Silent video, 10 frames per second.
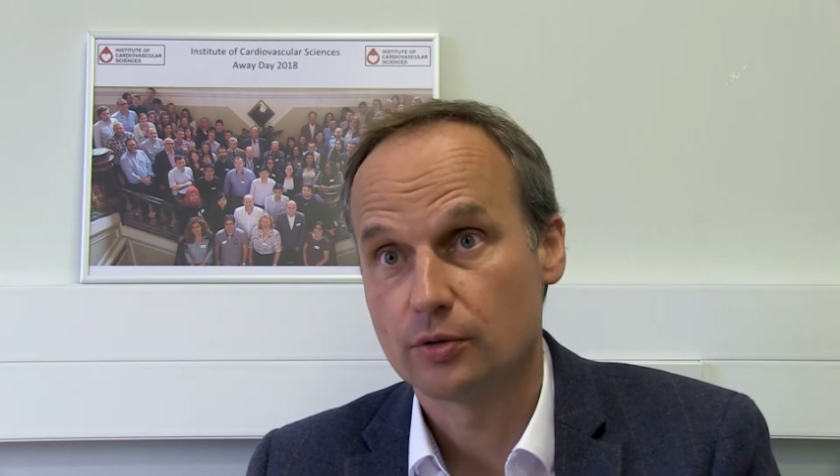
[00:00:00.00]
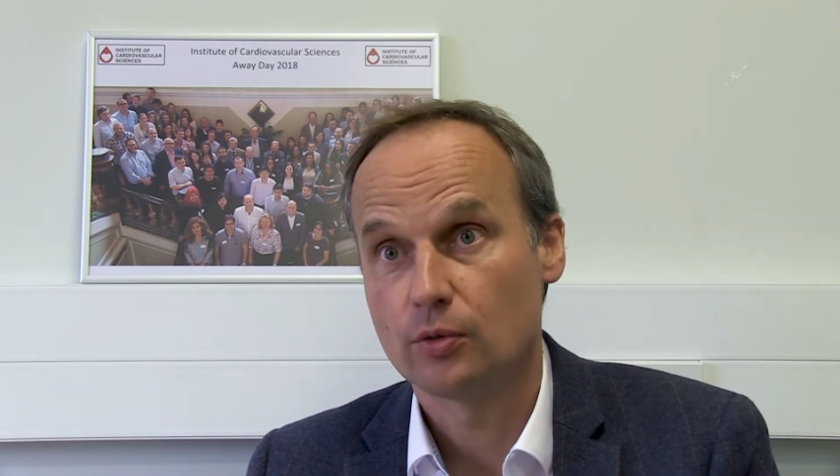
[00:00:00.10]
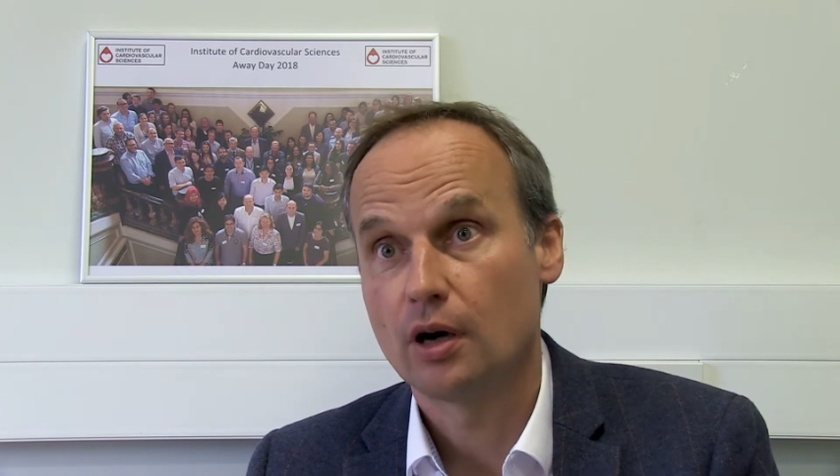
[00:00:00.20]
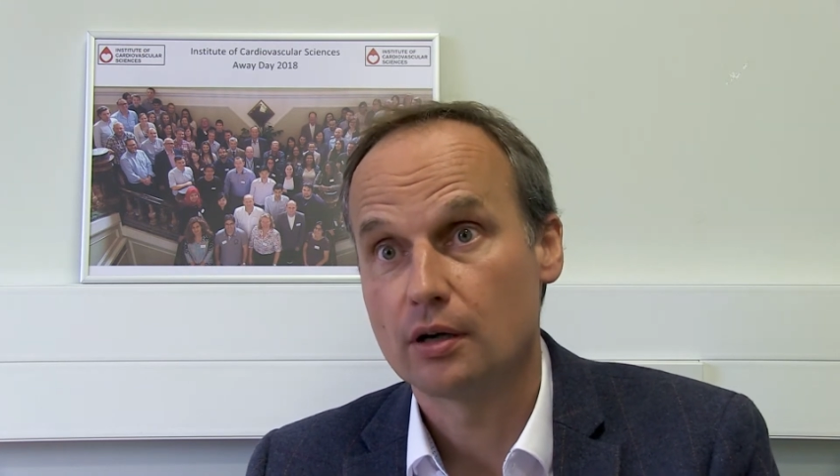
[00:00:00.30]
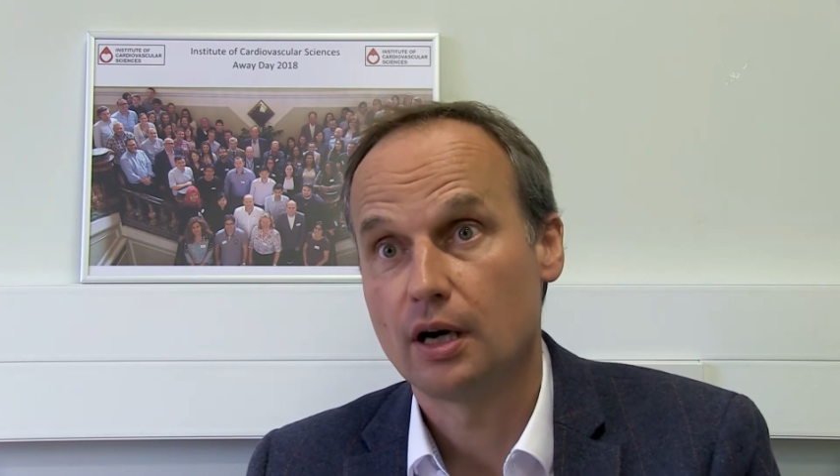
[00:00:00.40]

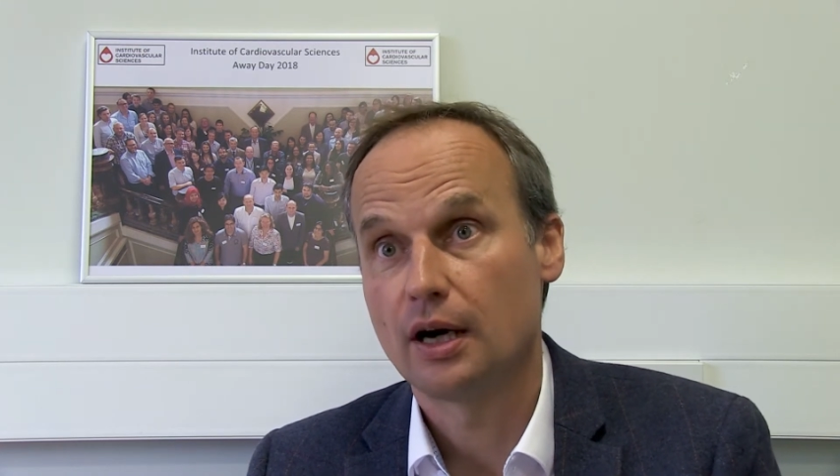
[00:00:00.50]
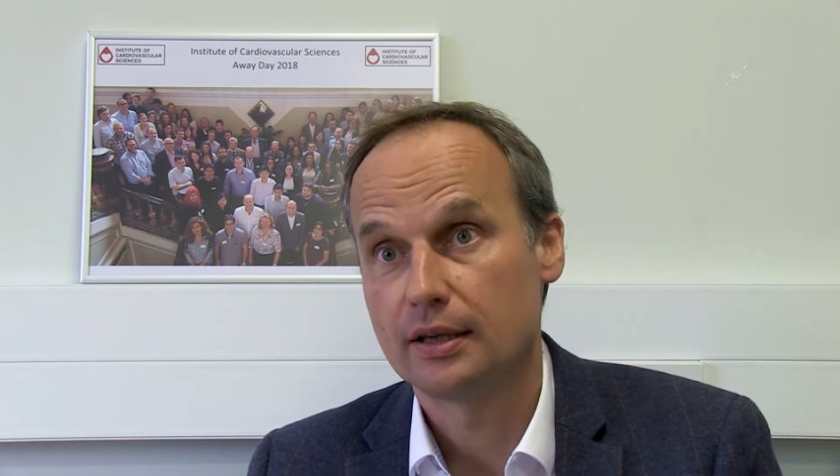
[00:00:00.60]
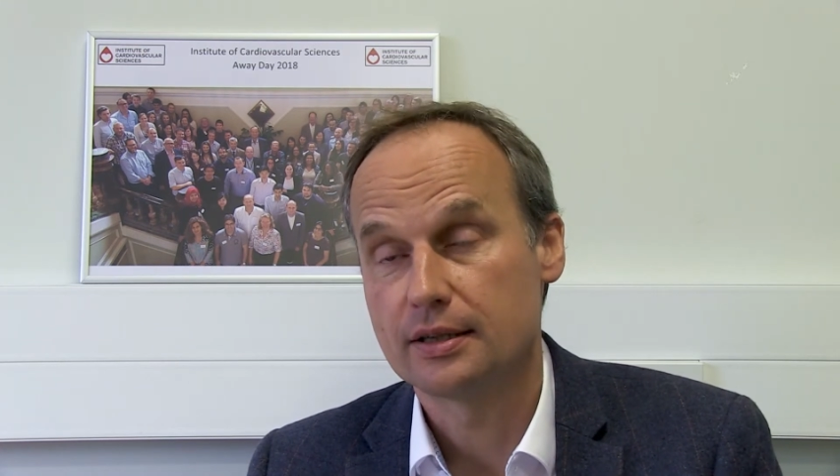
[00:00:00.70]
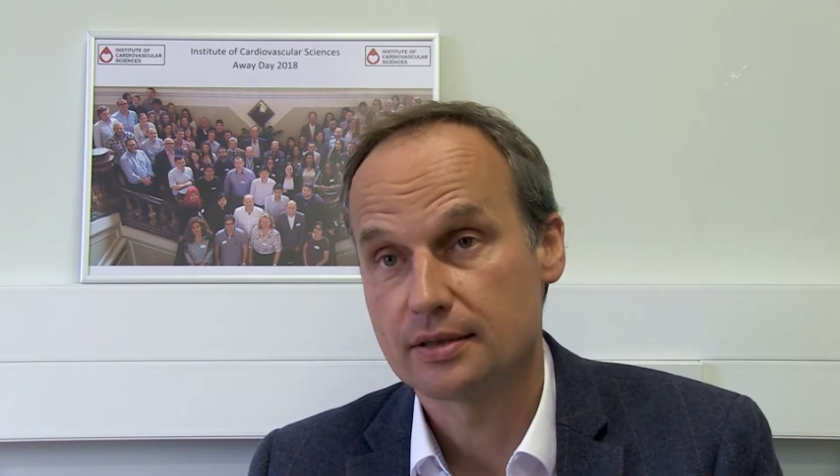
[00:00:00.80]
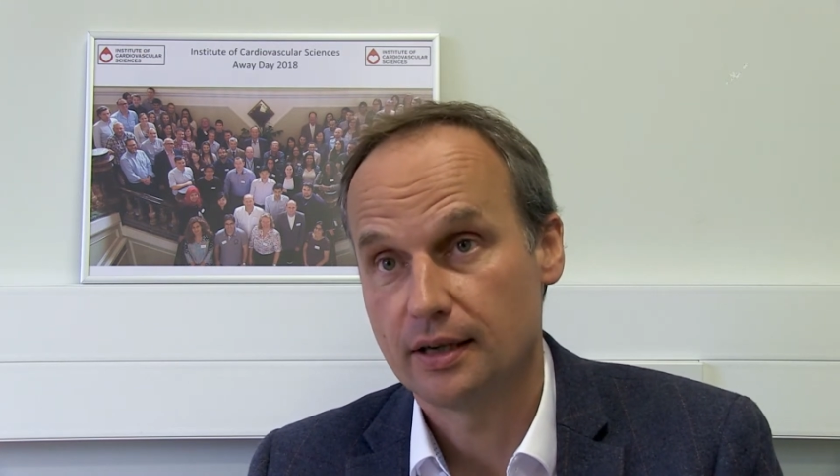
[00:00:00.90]
you are a
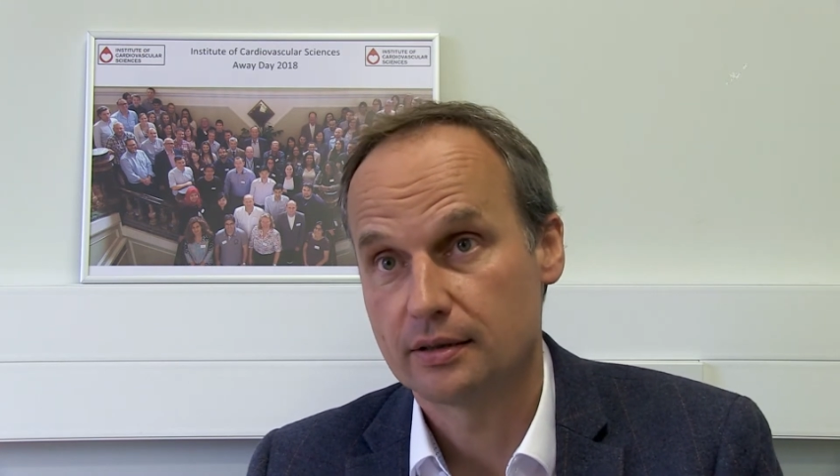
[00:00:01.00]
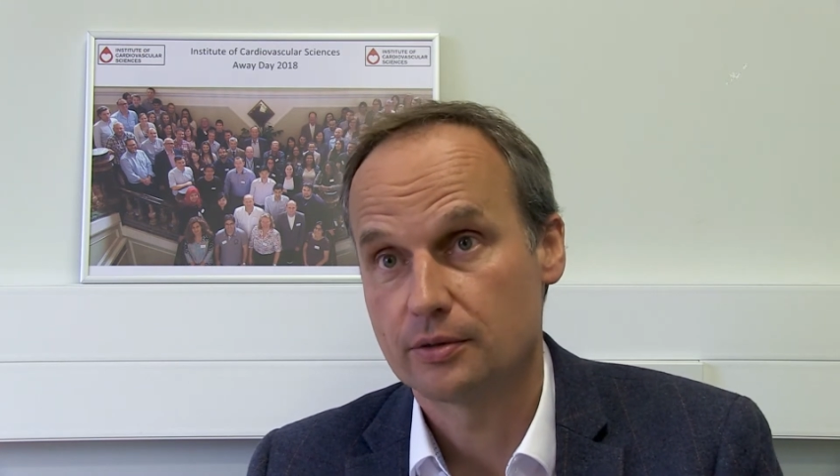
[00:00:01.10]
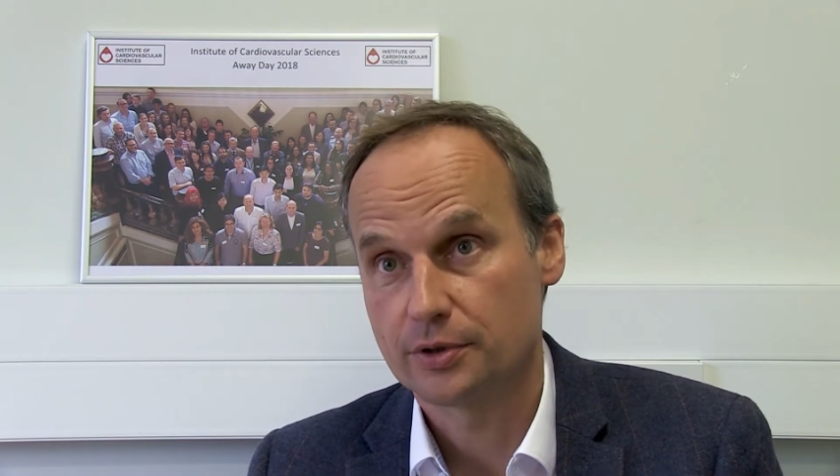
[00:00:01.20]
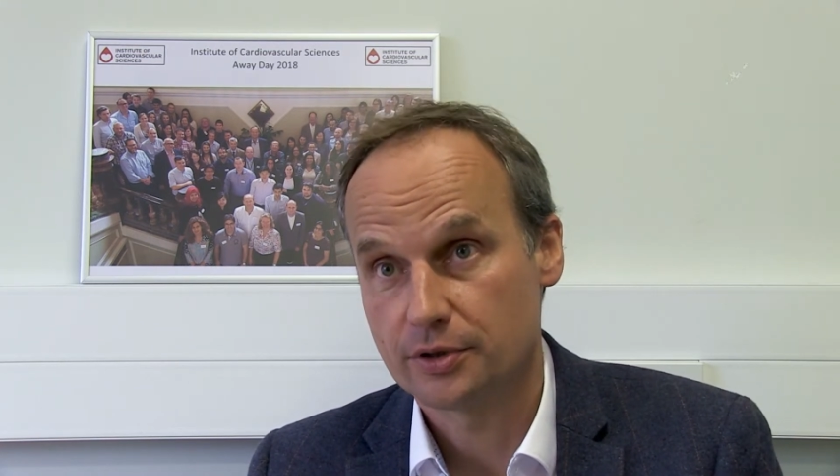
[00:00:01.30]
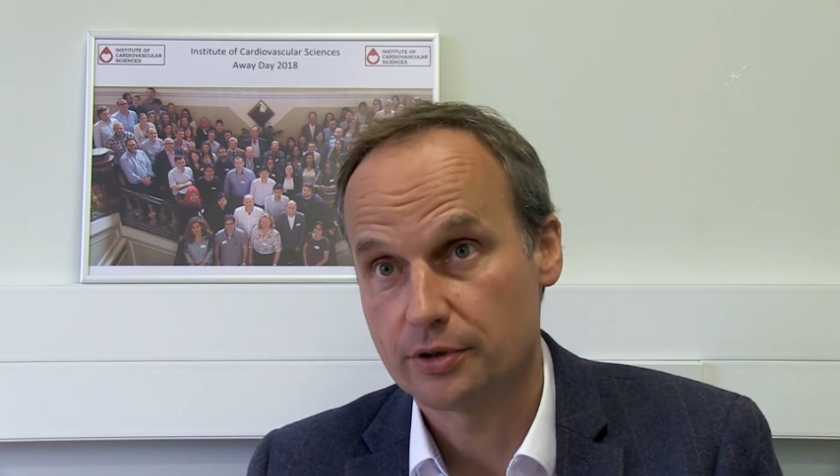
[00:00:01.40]
highly cited
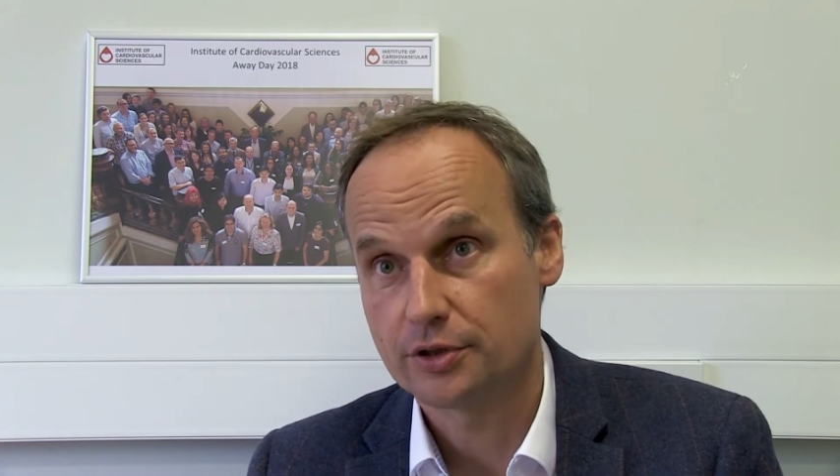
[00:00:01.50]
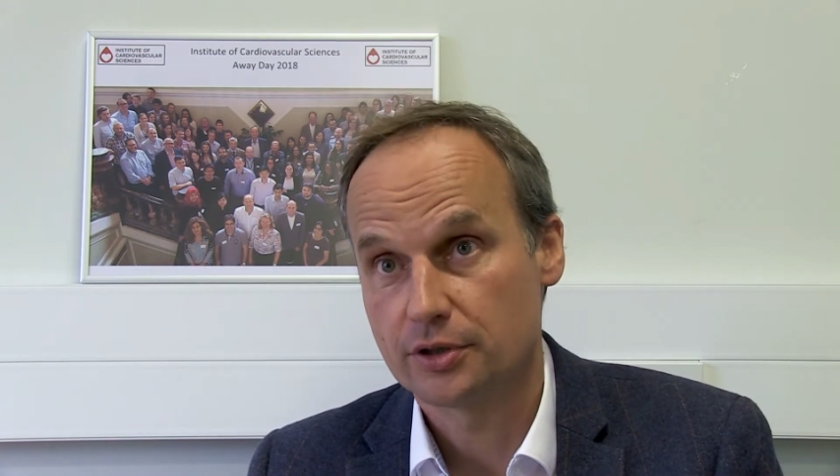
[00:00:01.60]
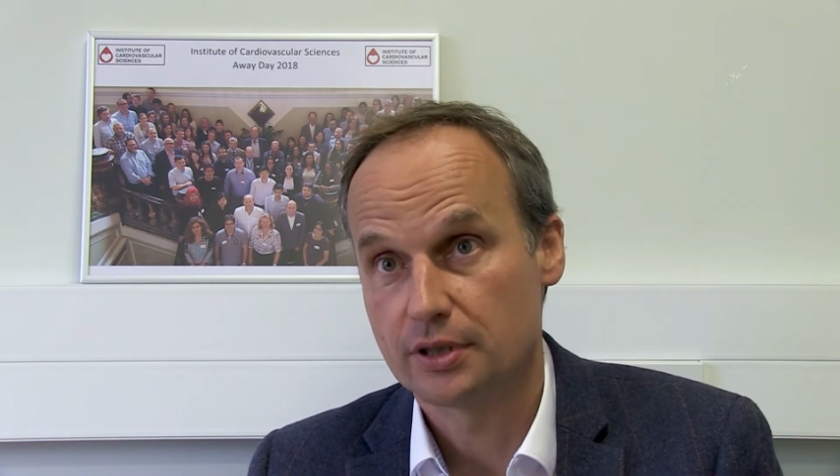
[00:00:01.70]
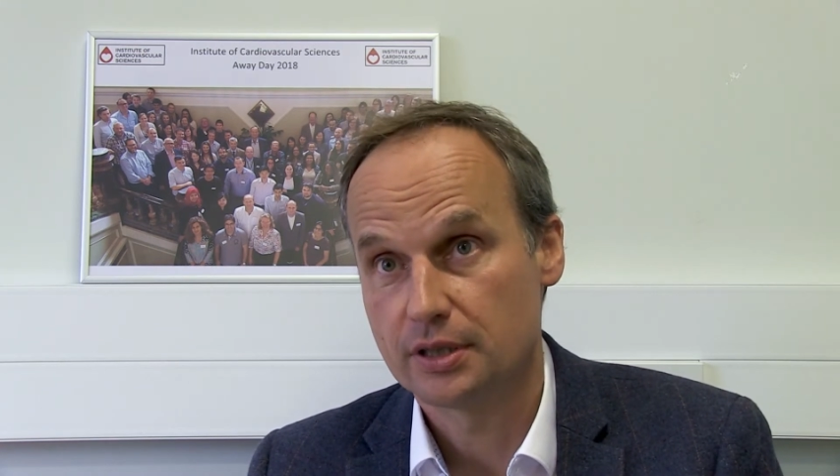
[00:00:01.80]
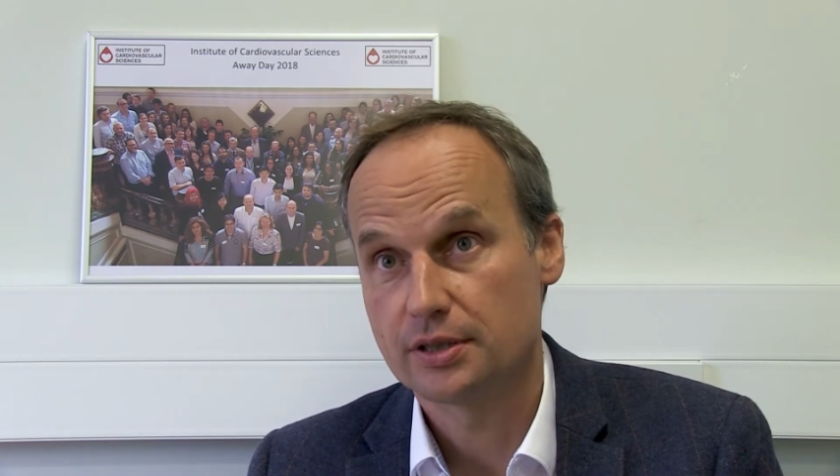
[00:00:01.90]

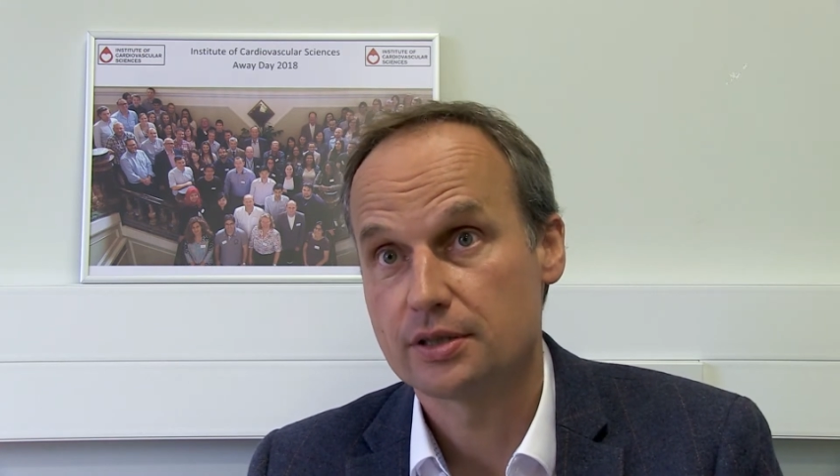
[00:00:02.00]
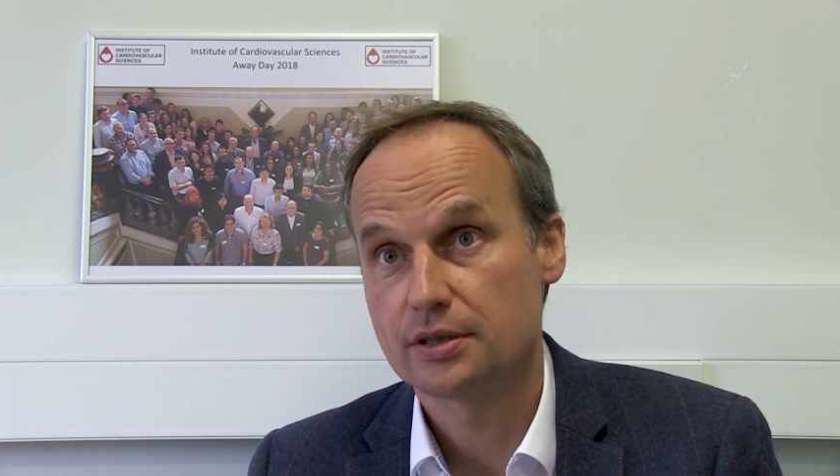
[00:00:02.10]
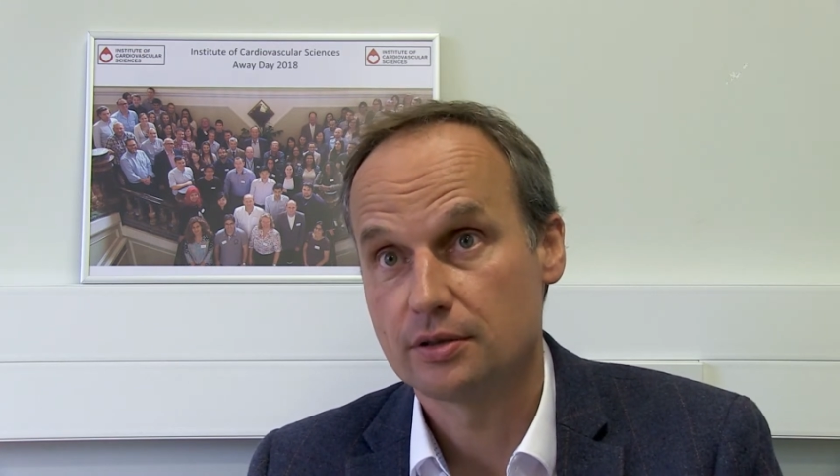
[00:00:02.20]
researcher is